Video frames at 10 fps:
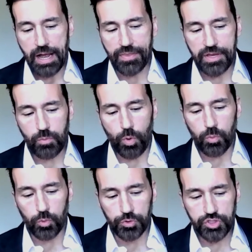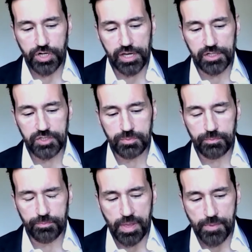I think what will
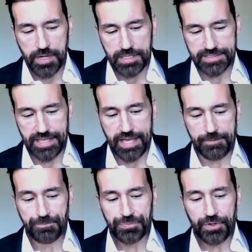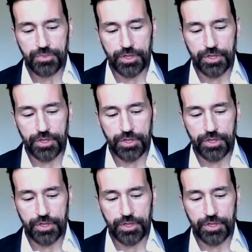change, Mehmet, is that